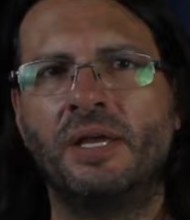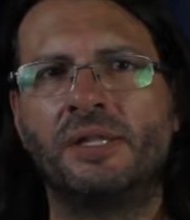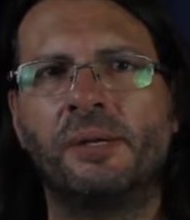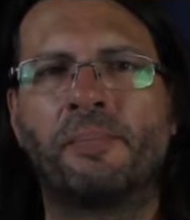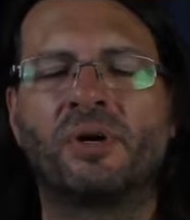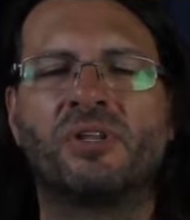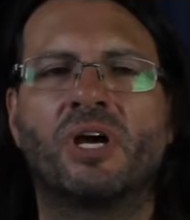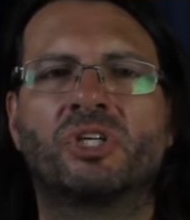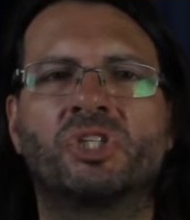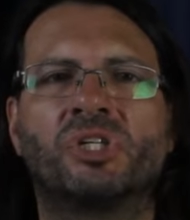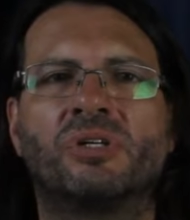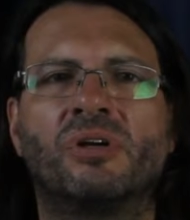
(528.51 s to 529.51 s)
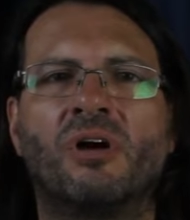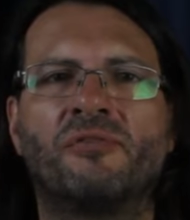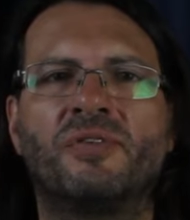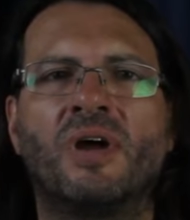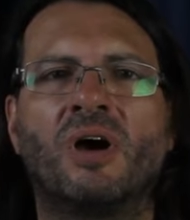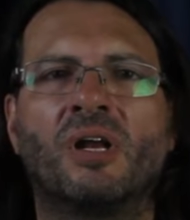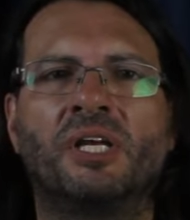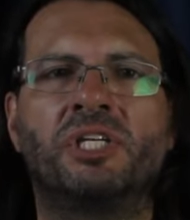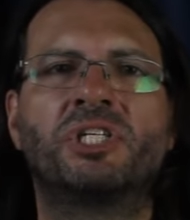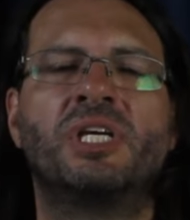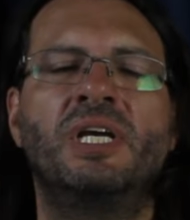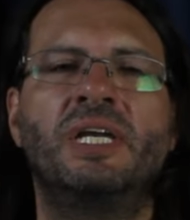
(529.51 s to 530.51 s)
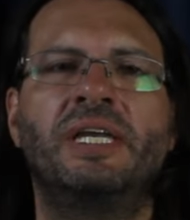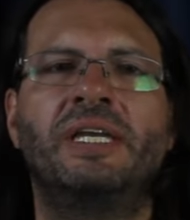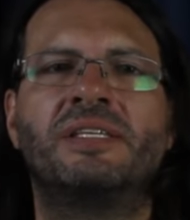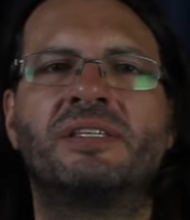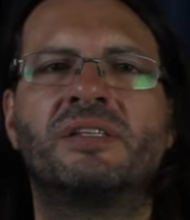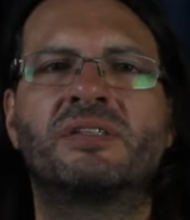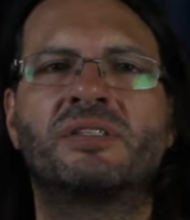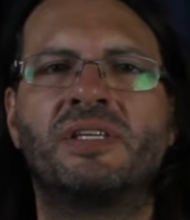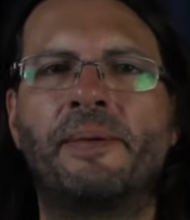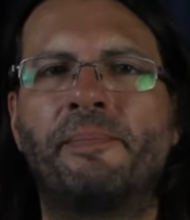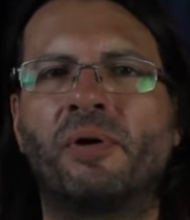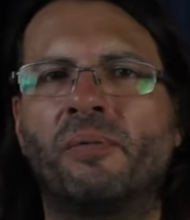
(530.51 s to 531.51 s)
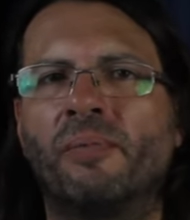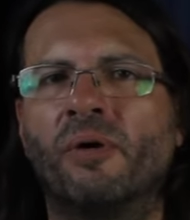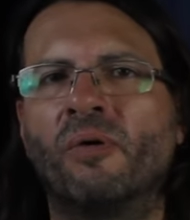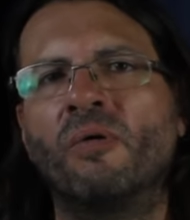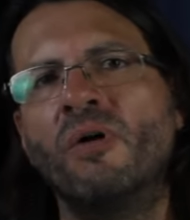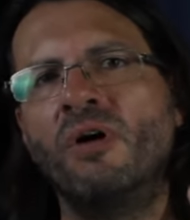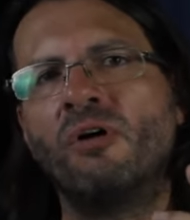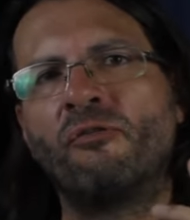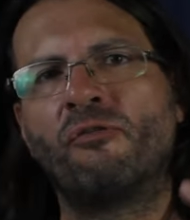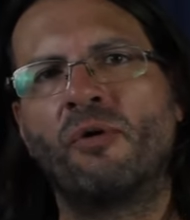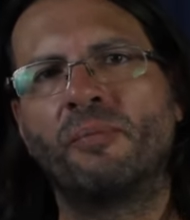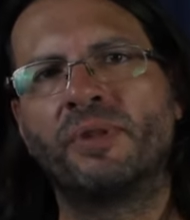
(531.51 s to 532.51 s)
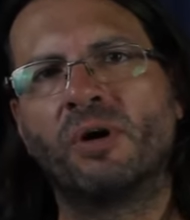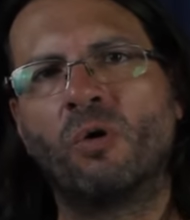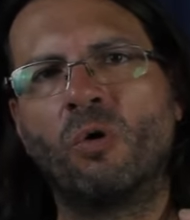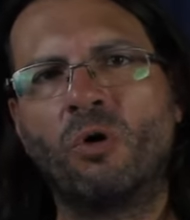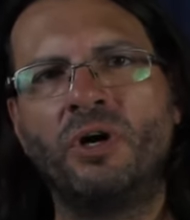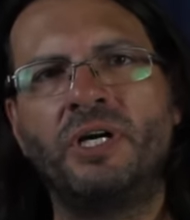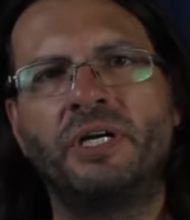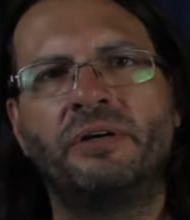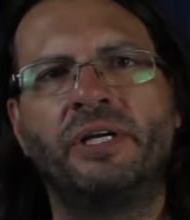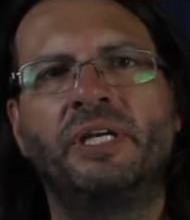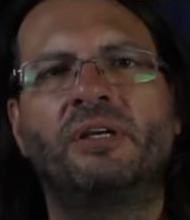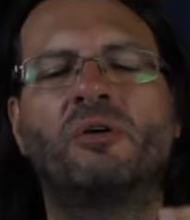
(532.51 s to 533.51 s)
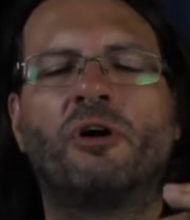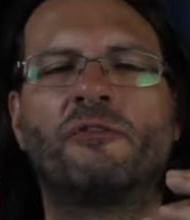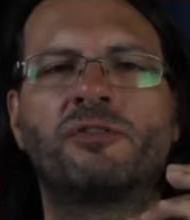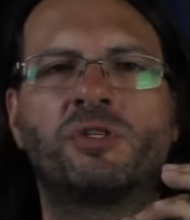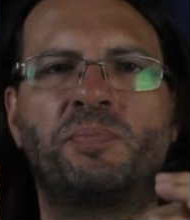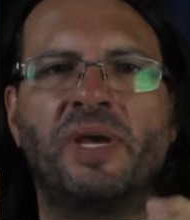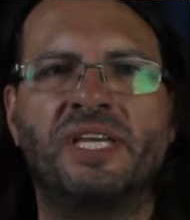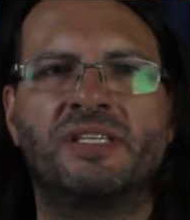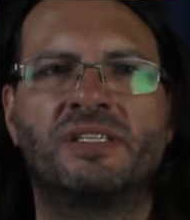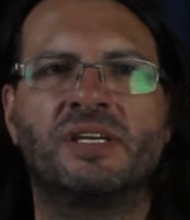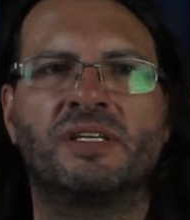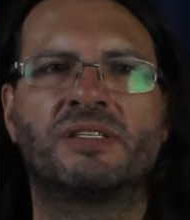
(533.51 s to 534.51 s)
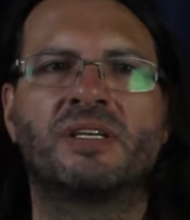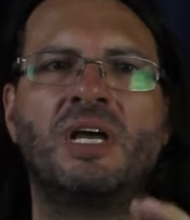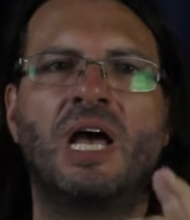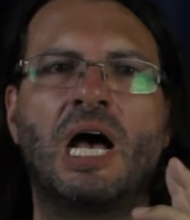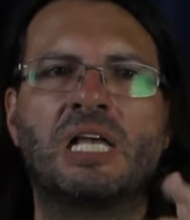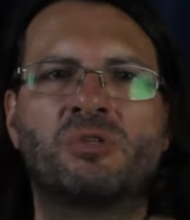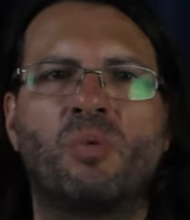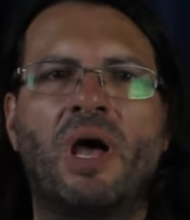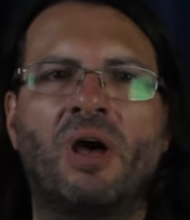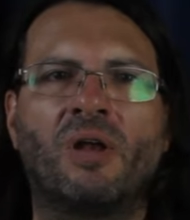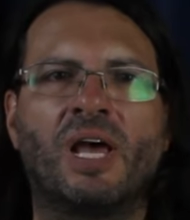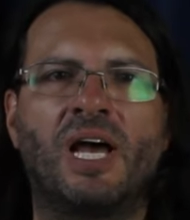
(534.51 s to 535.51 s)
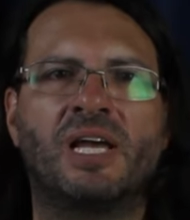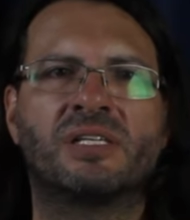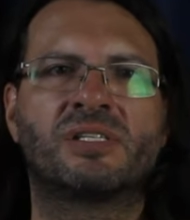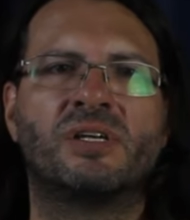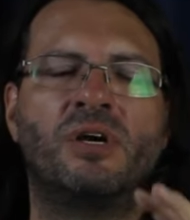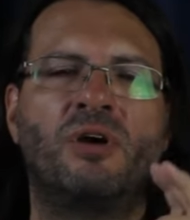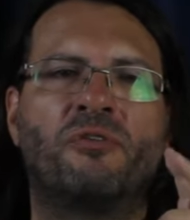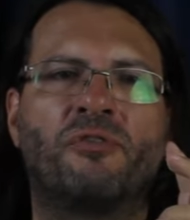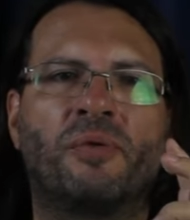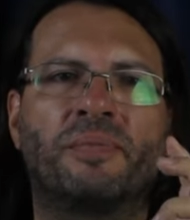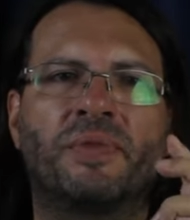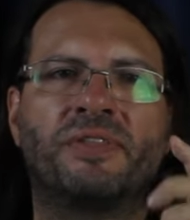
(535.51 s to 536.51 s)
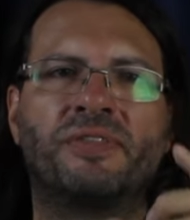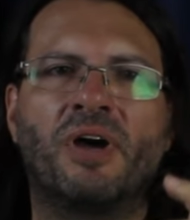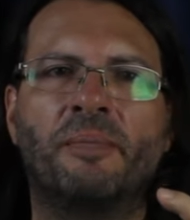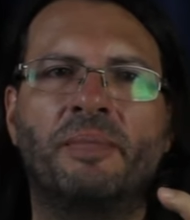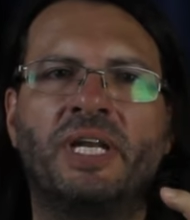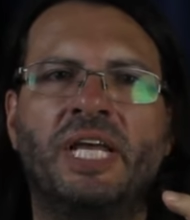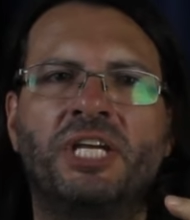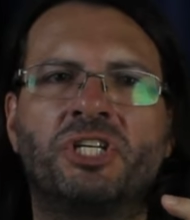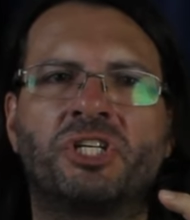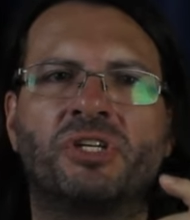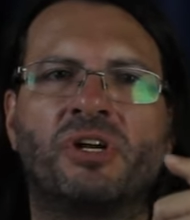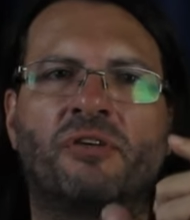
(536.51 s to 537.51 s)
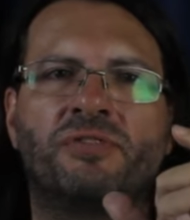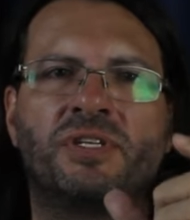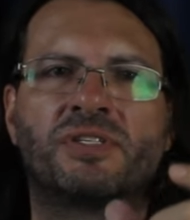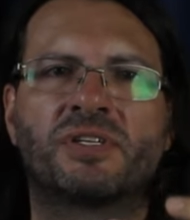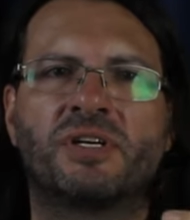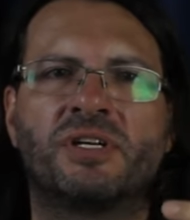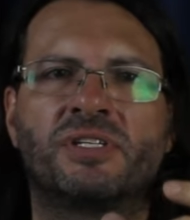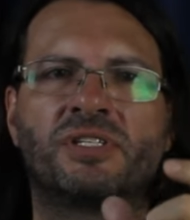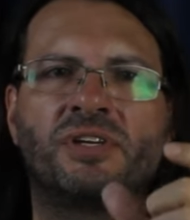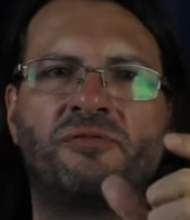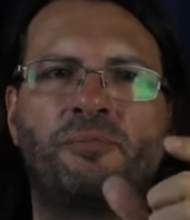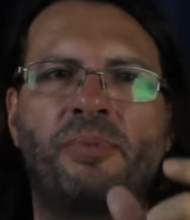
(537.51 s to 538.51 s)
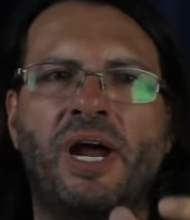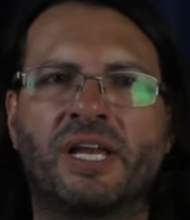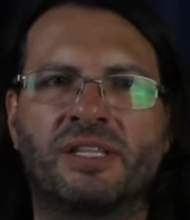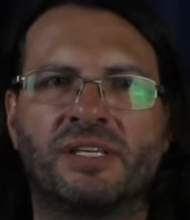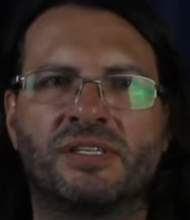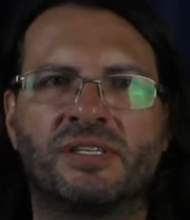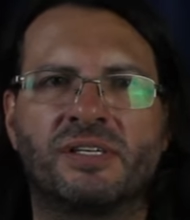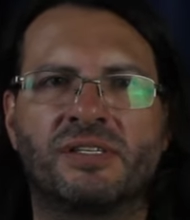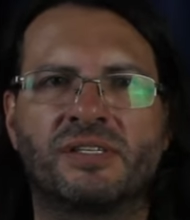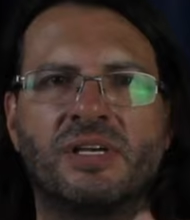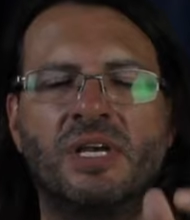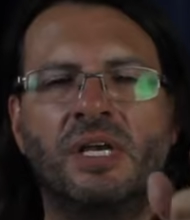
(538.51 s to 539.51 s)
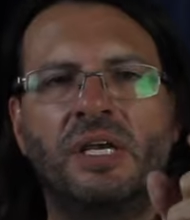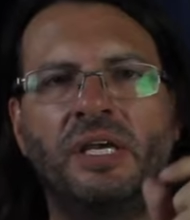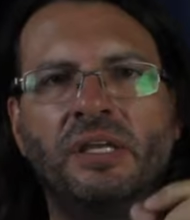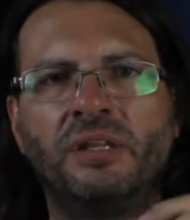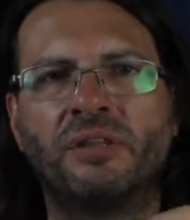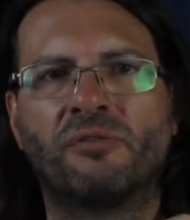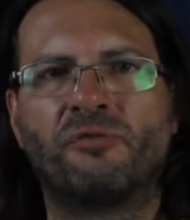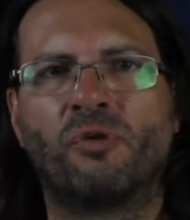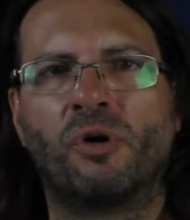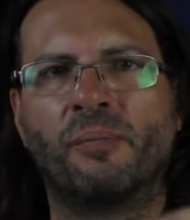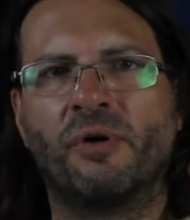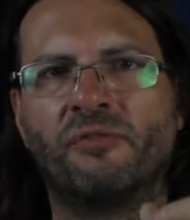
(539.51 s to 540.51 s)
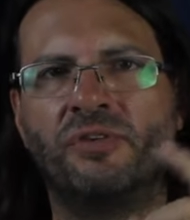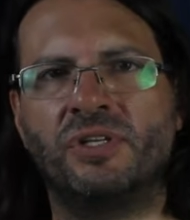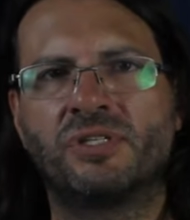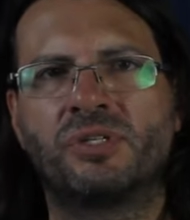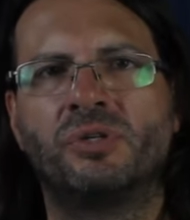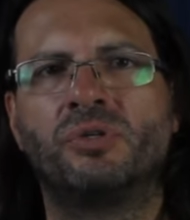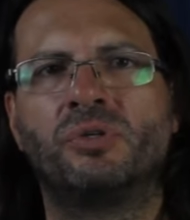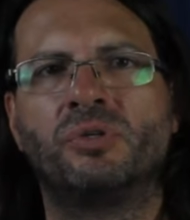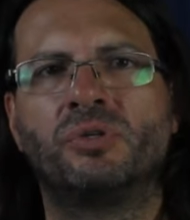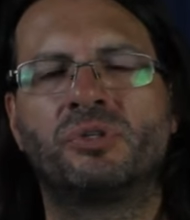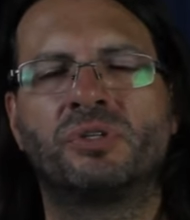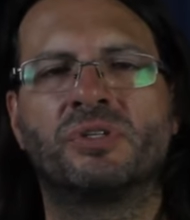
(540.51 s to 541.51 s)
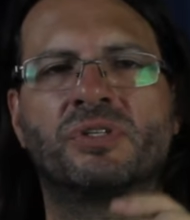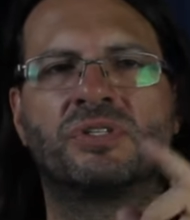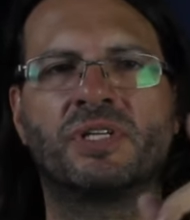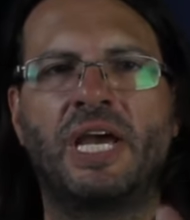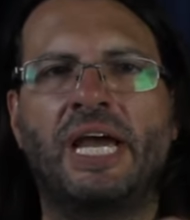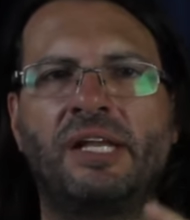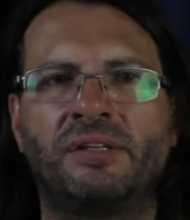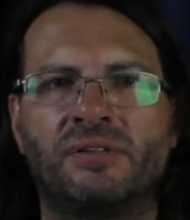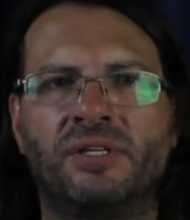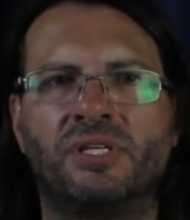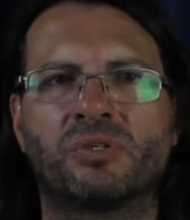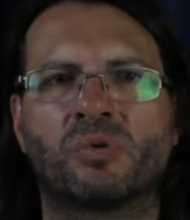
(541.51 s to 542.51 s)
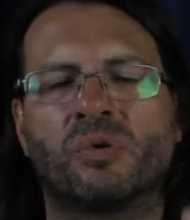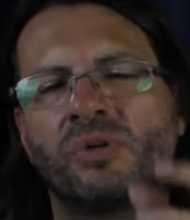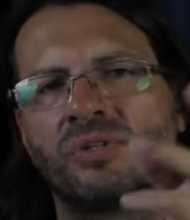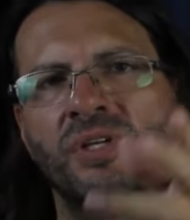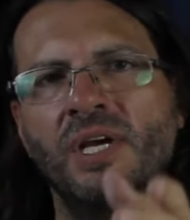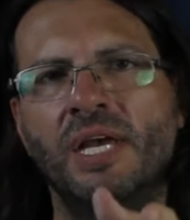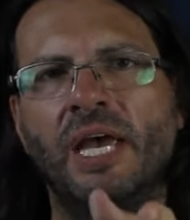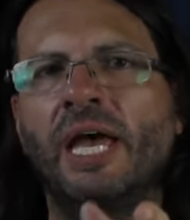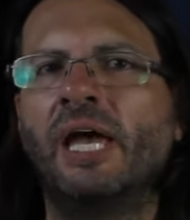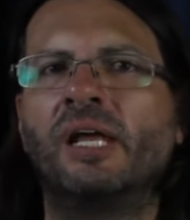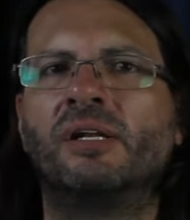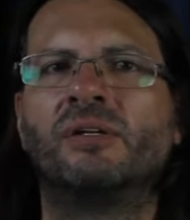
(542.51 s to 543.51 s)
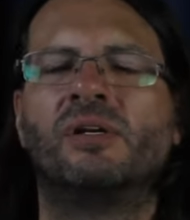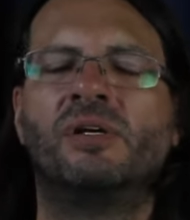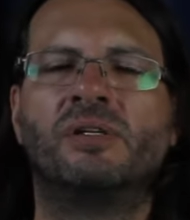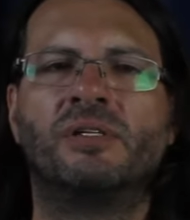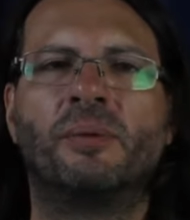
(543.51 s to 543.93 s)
The production of knowledge is inseparable from the ordering of spaces as well as from the domination of discursive practices in the form of institutions and discourse and the